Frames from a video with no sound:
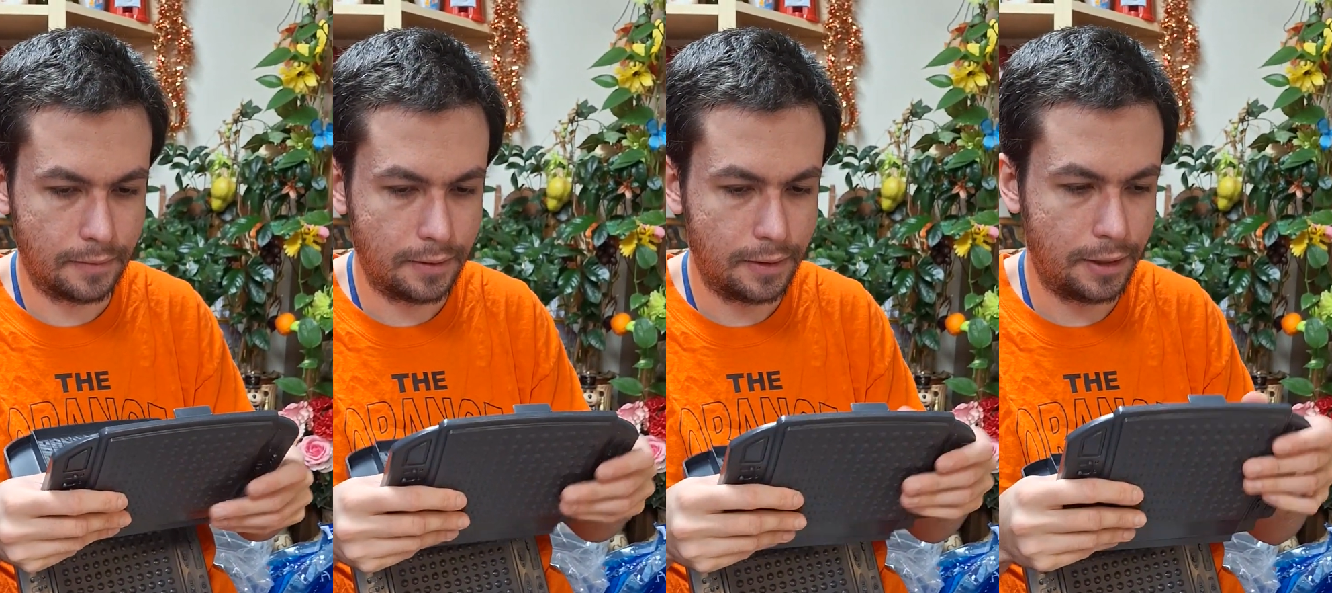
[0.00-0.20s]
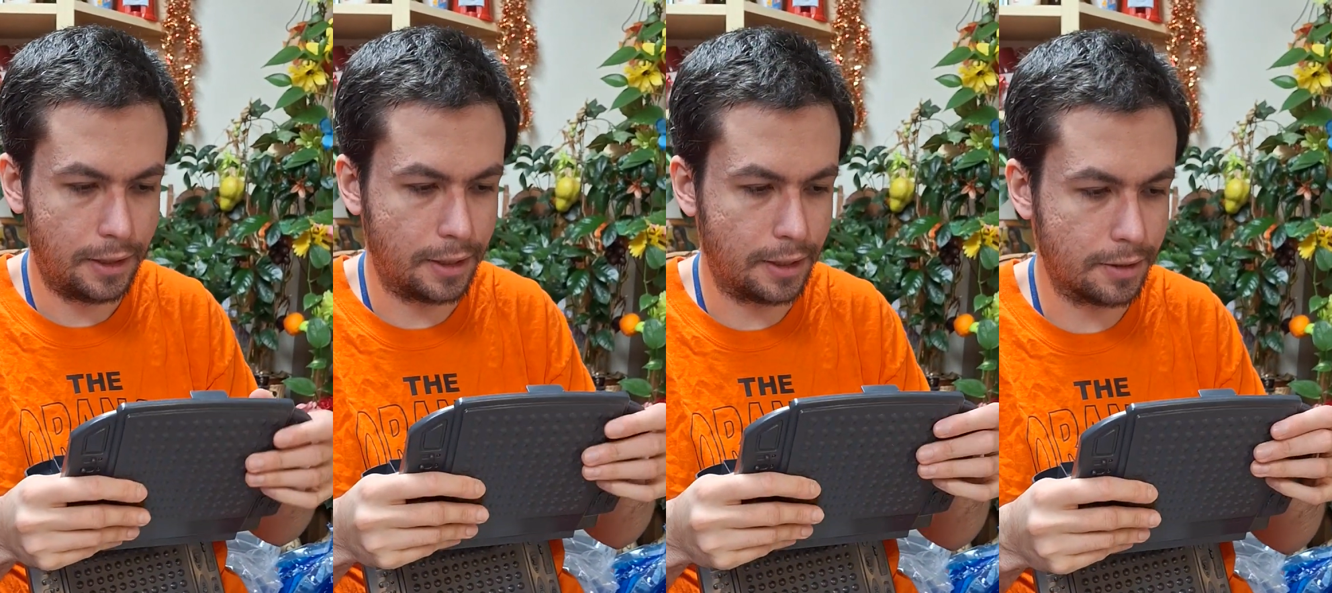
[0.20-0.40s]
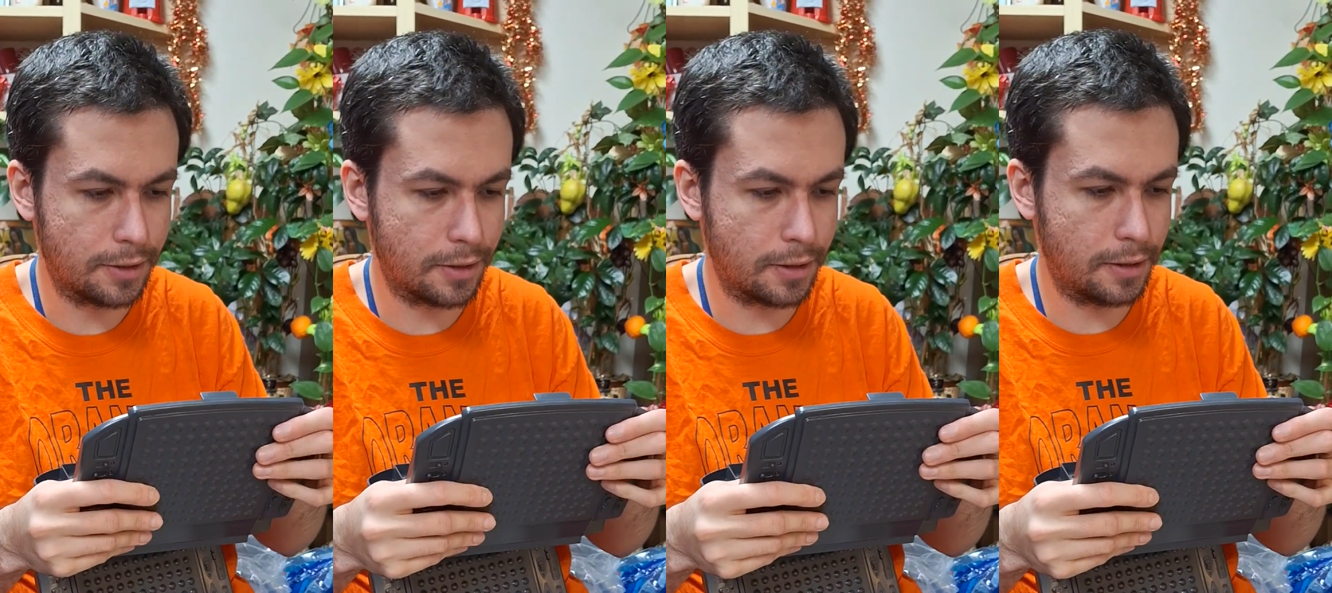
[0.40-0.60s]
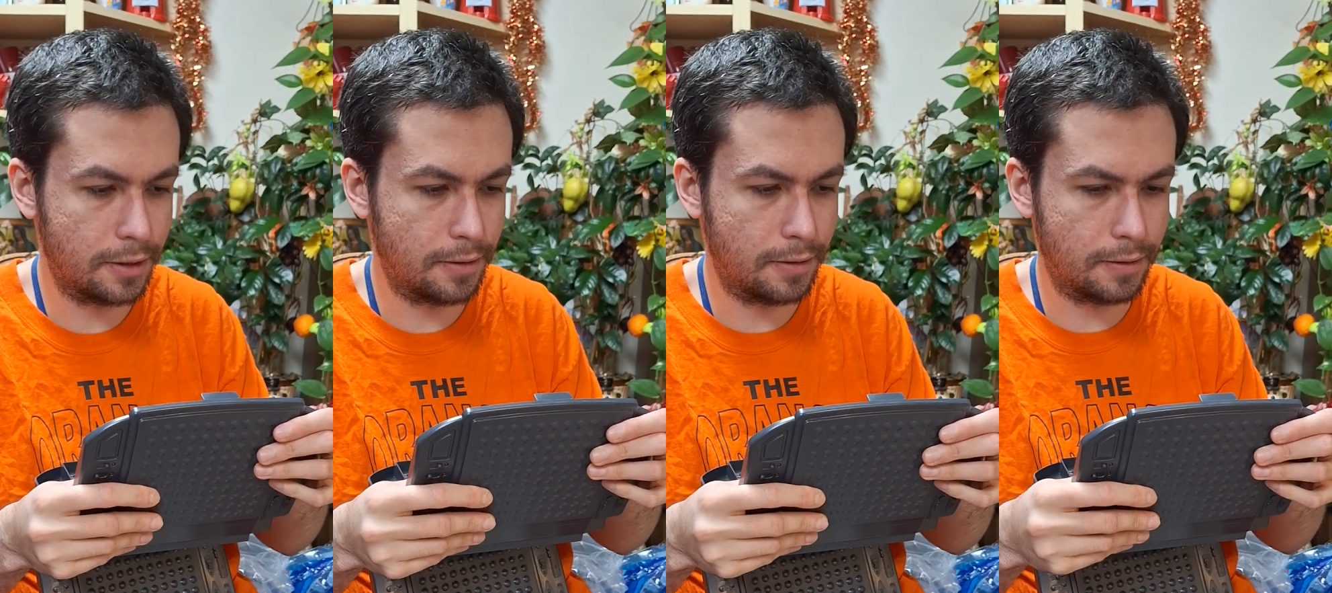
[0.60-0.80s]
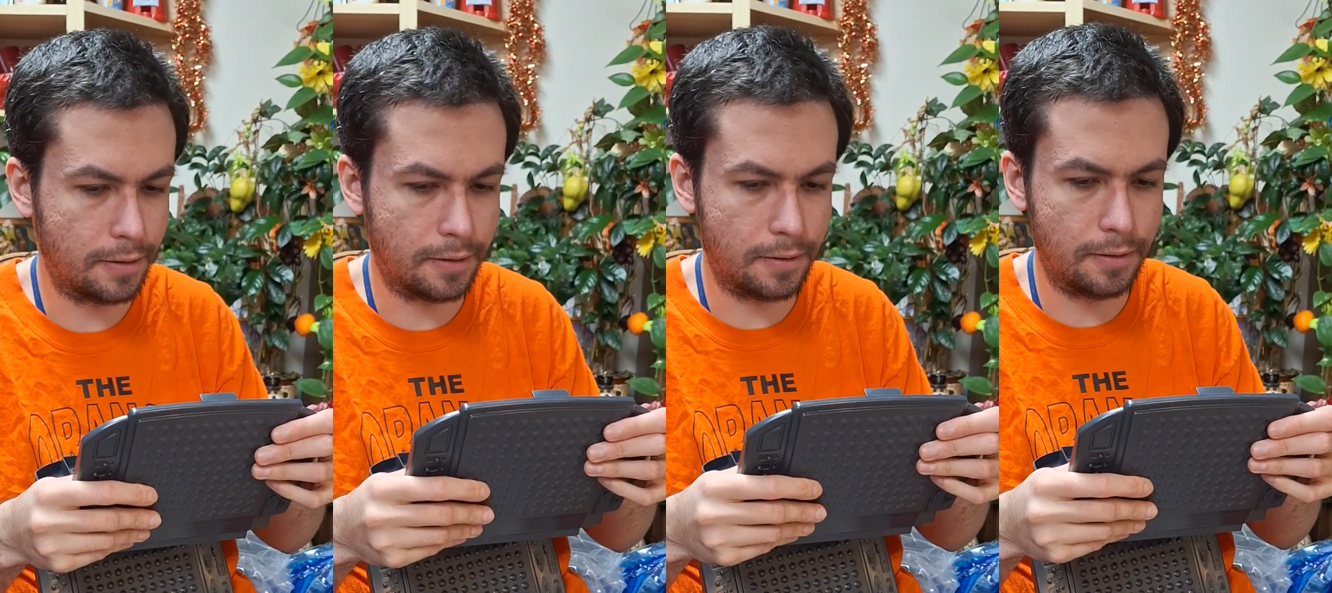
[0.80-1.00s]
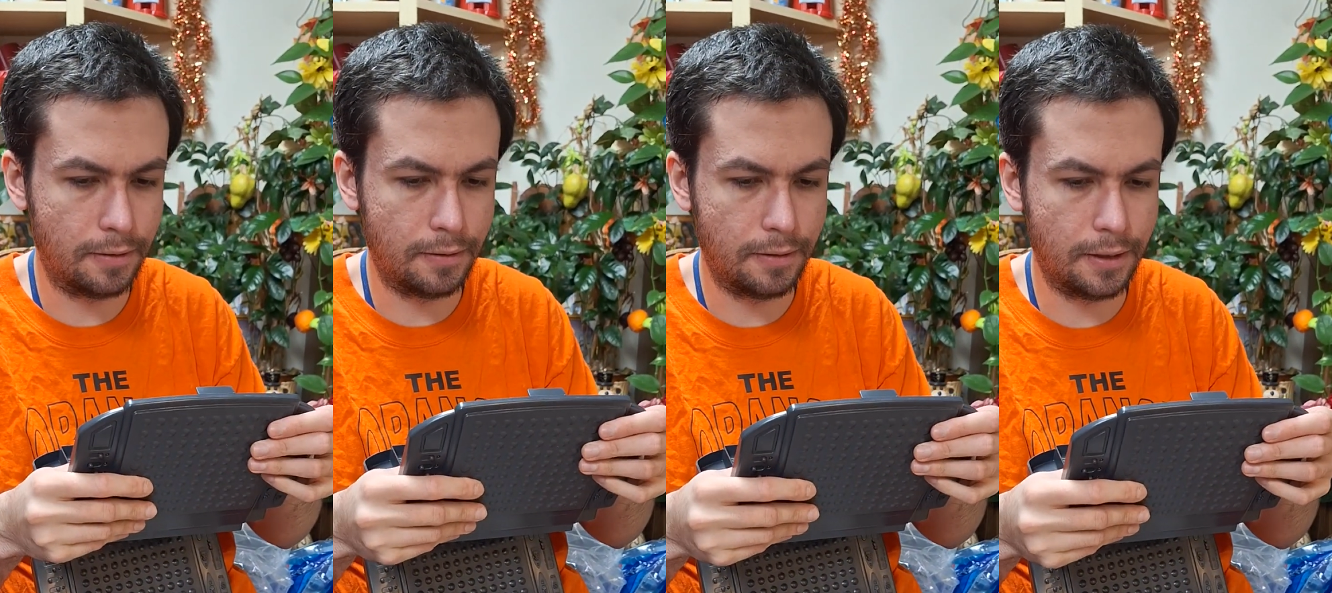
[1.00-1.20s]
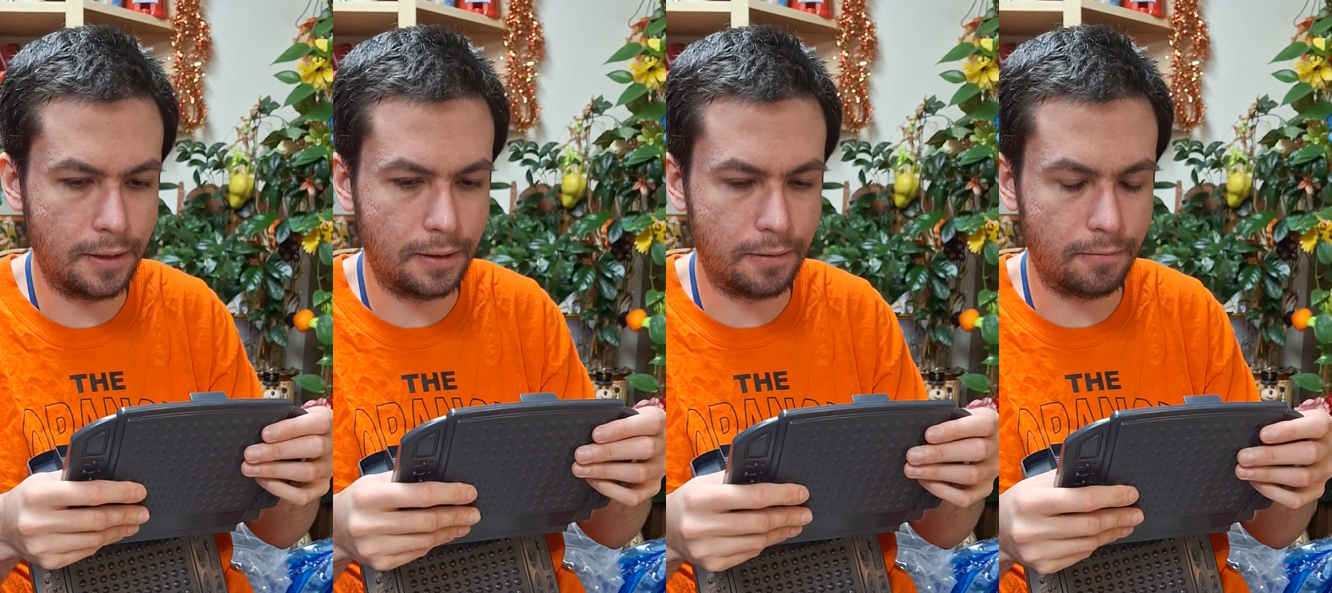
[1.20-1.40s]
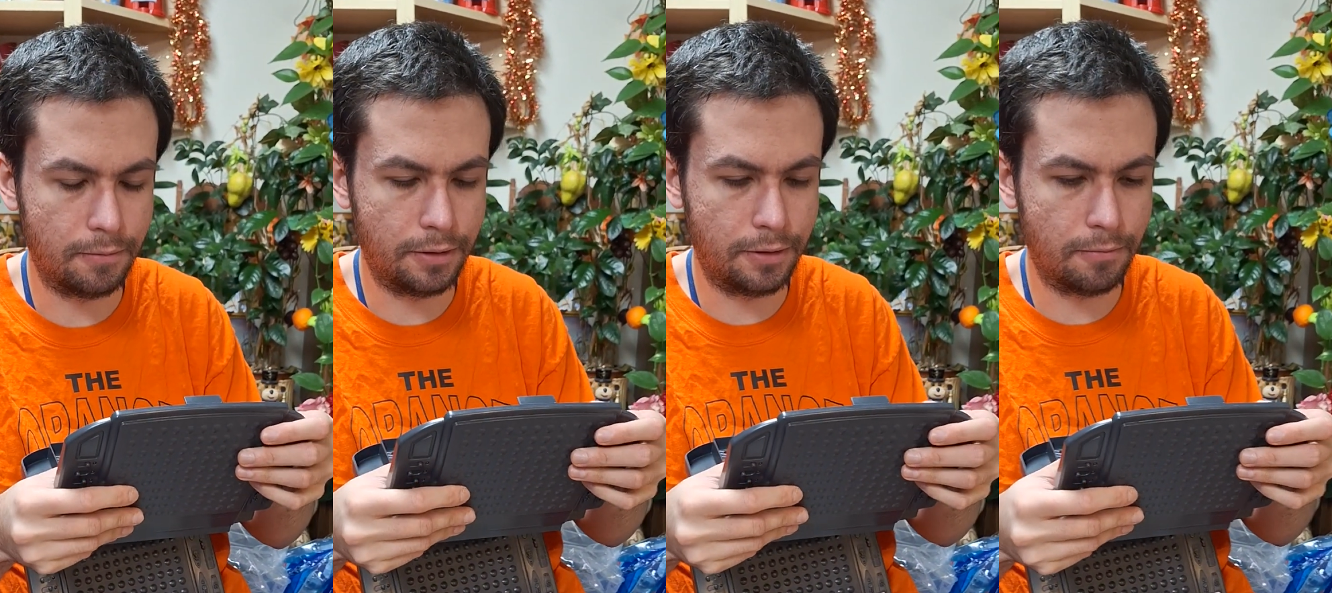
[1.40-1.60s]
Yeah, it's kind of
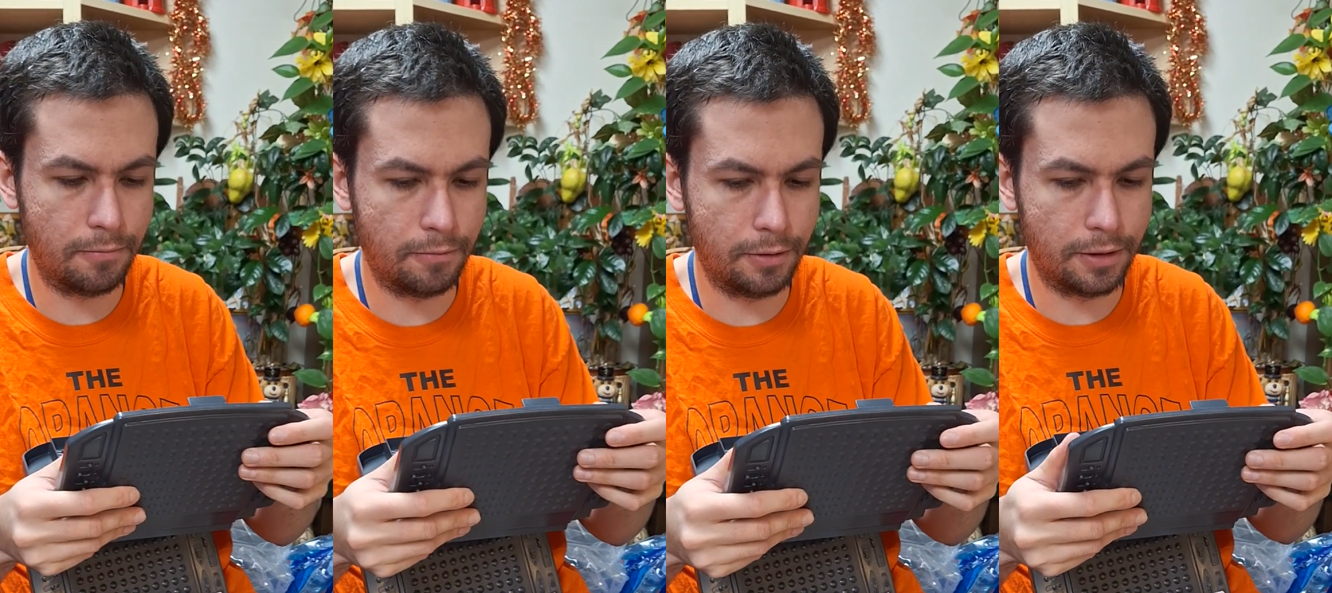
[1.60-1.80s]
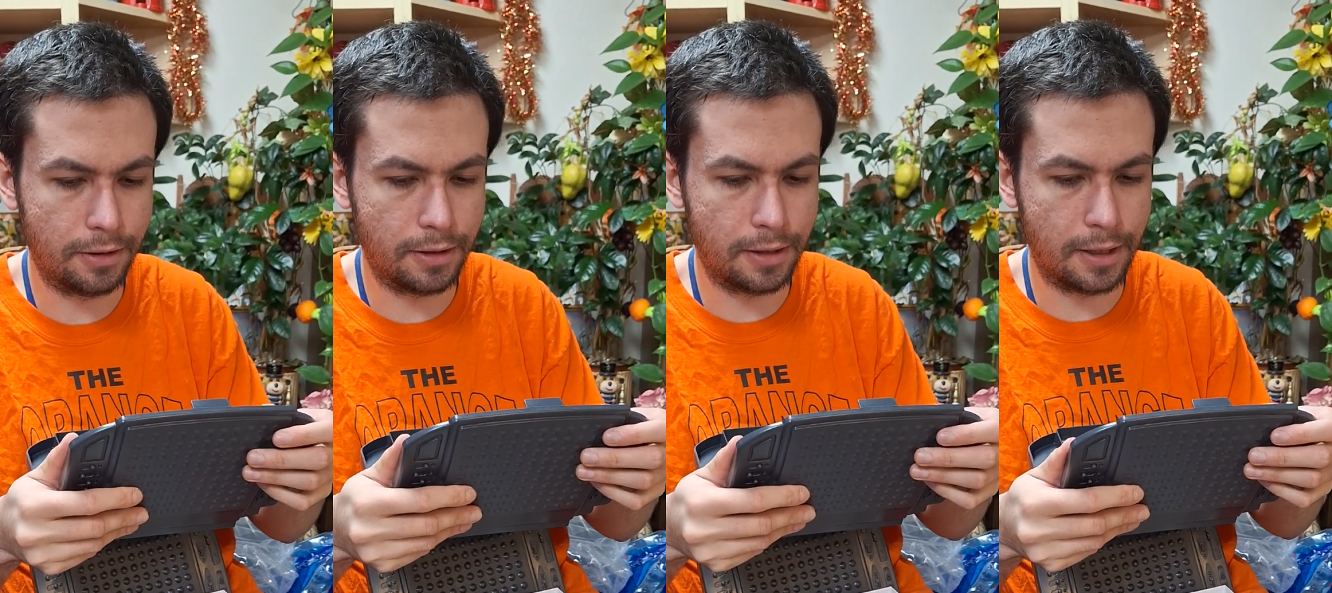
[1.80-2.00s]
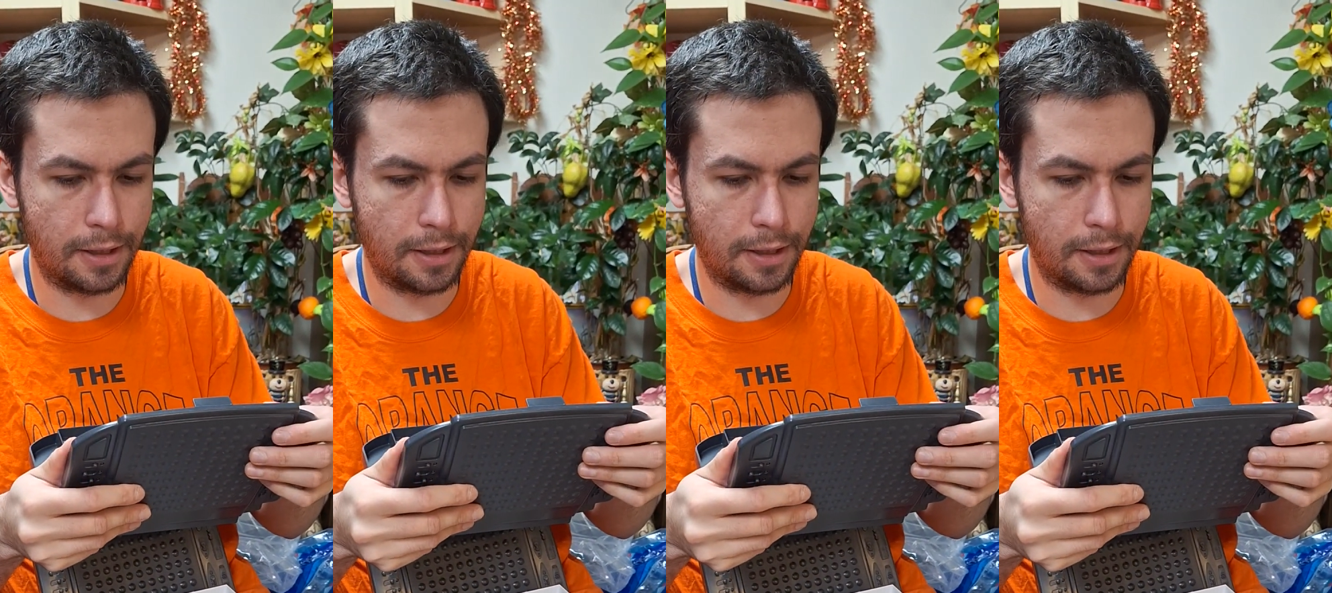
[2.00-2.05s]
with